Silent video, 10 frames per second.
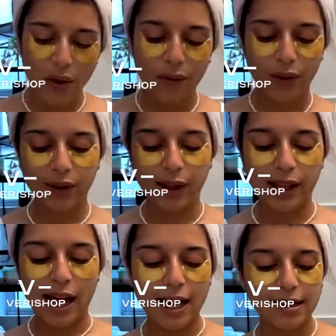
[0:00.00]
for the
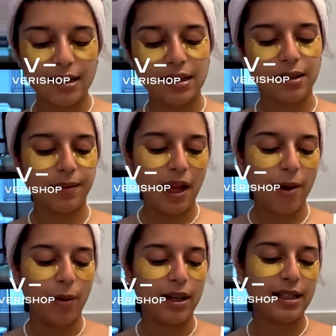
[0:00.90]
last,
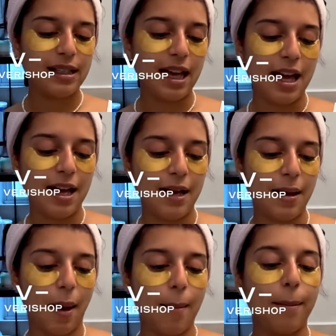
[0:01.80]
I want to
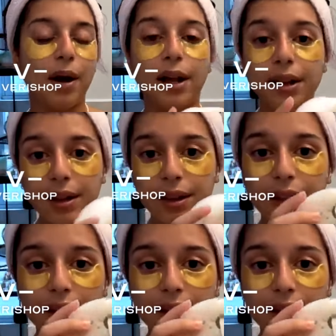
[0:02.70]
say, month.